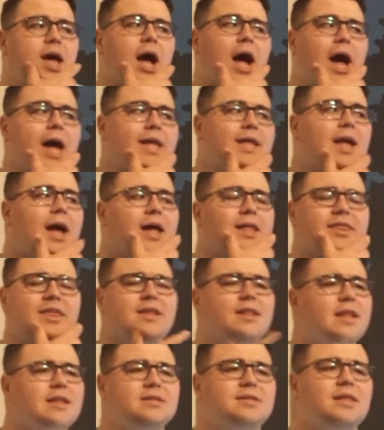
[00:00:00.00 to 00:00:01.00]
I
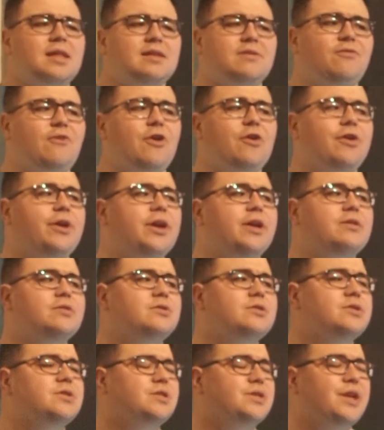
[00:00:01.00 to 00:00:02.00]
think that's a very
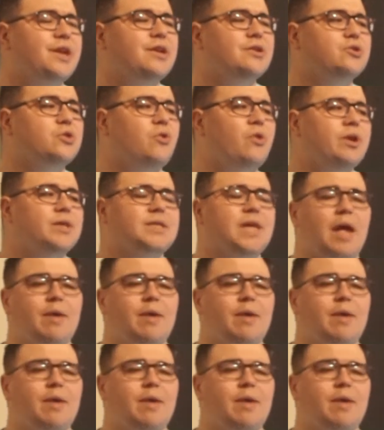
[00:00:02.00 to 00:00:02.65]
interesting choice.